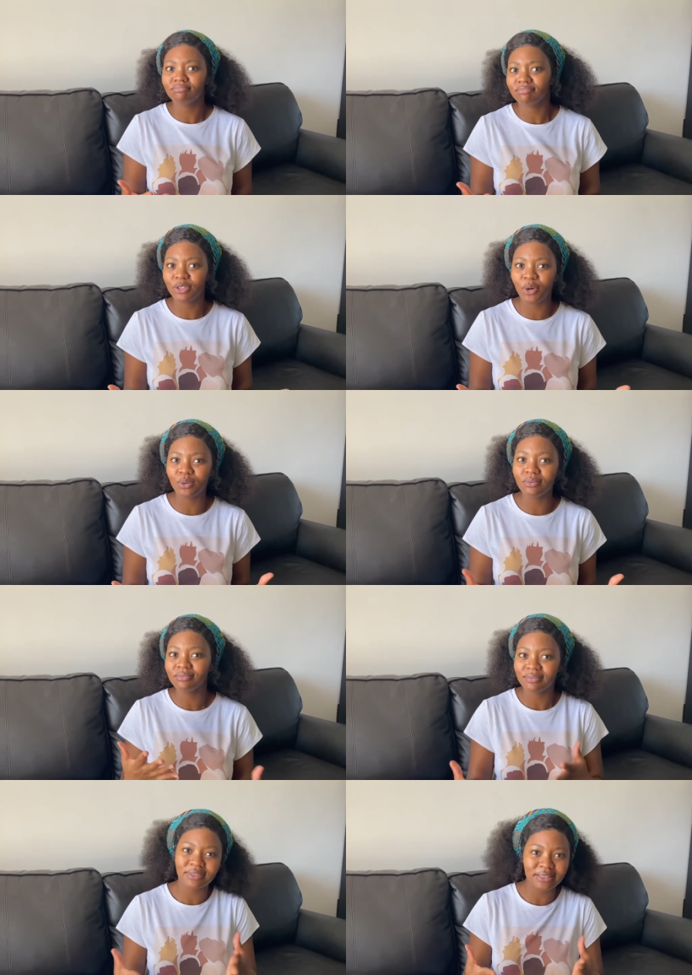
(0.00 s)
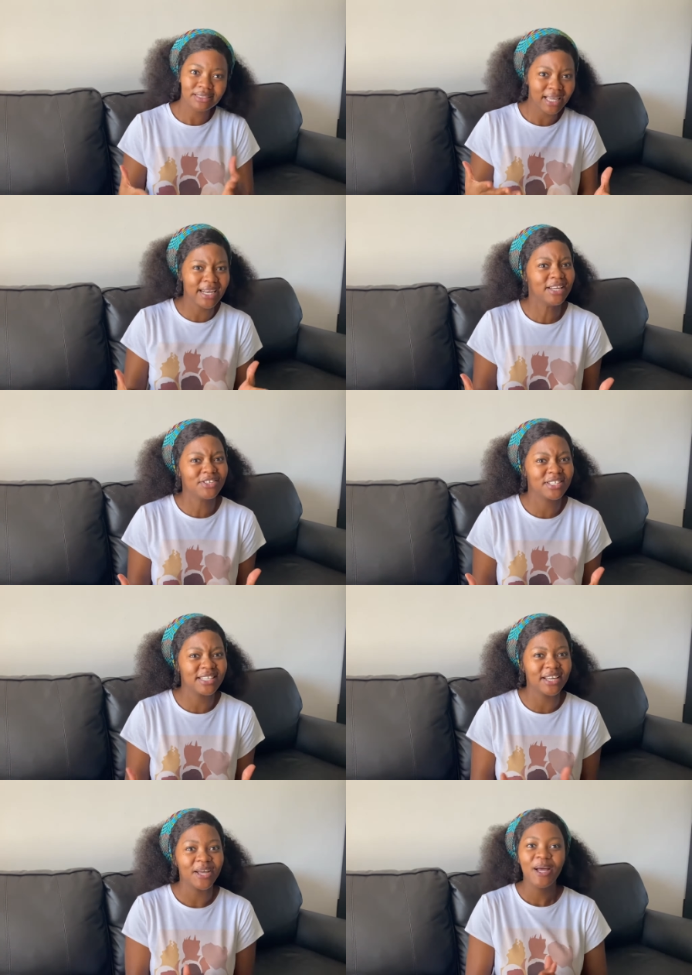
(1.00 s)
you know, it's kind of
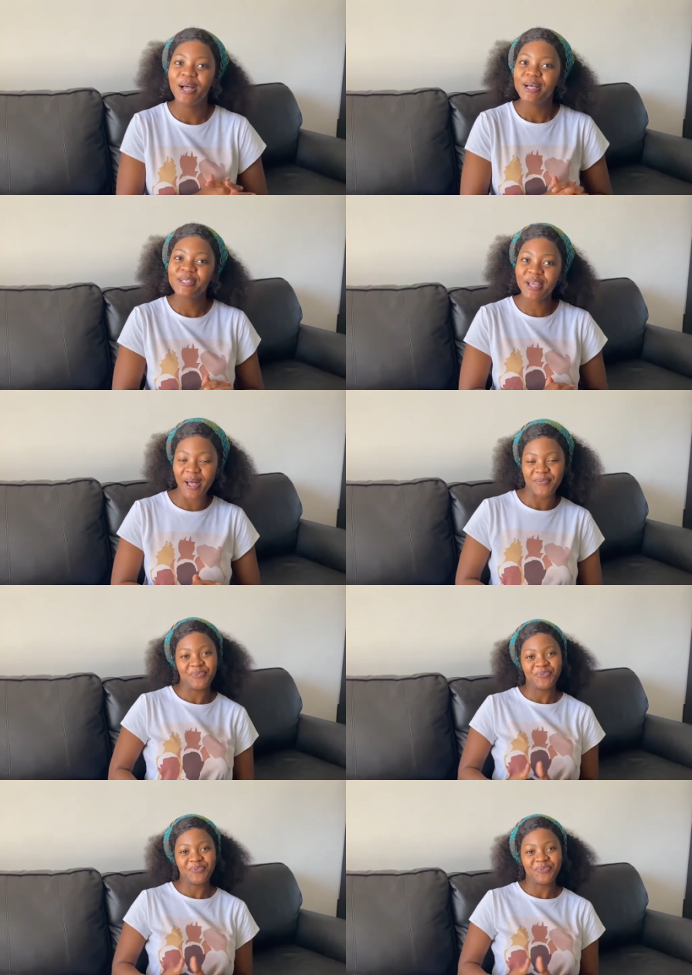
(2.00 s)
interesting. So yeah,